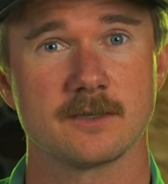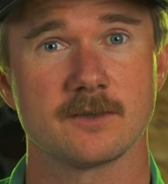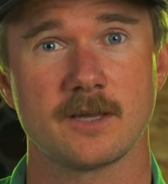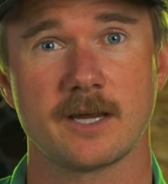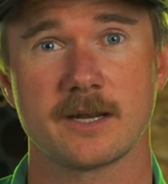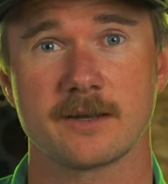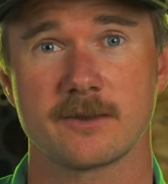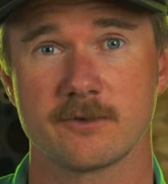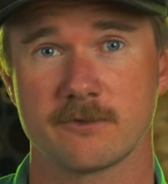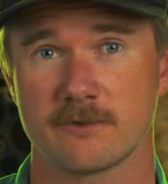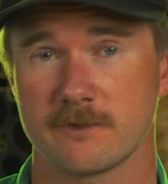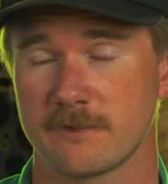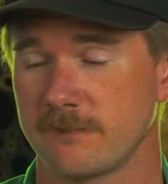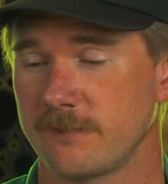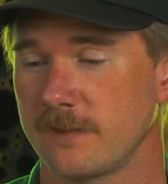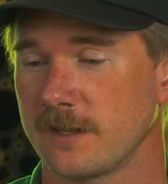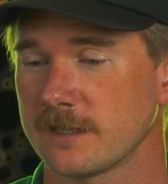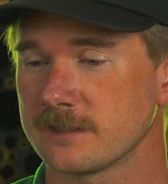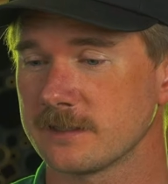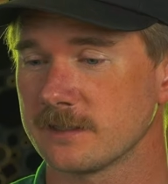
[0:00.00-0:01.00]
a lot of the
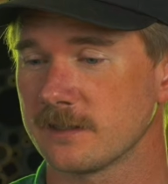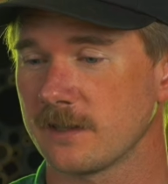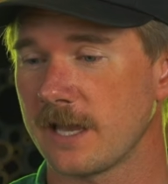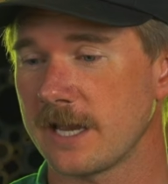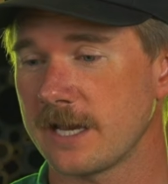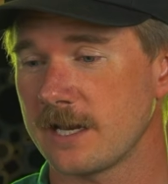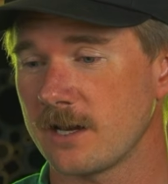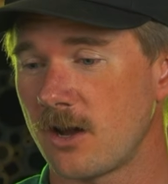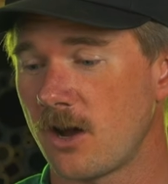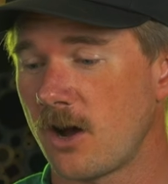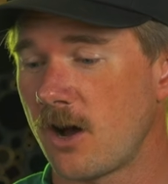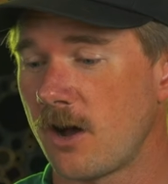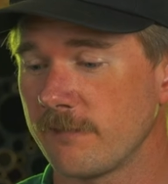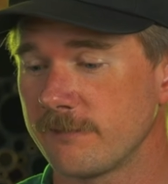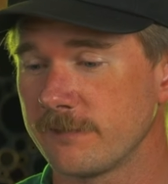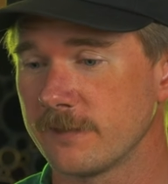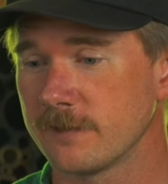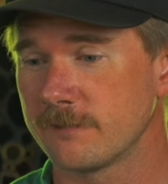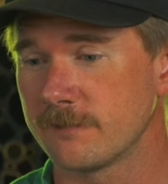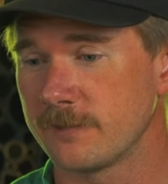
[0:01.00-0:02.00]
reflected light
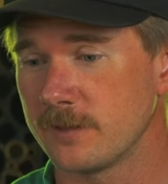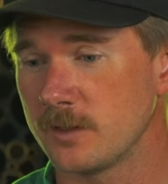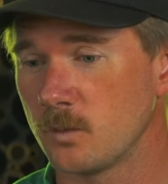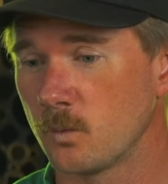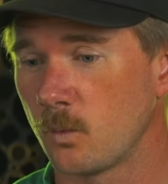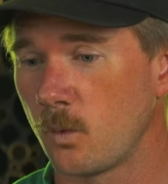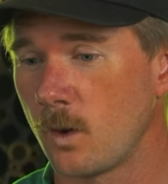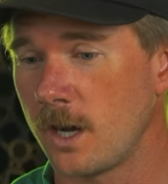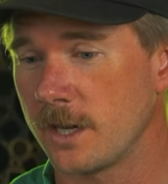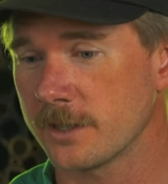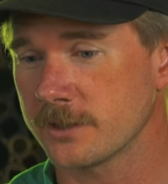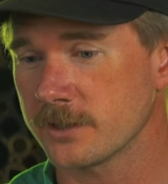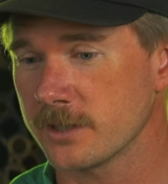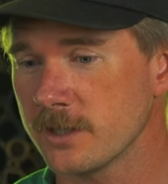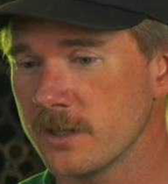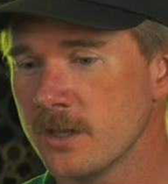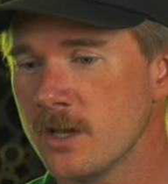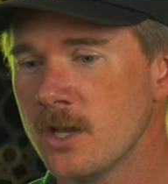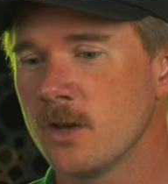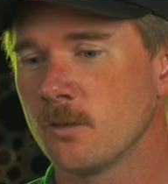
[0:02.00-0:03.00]
off of the water,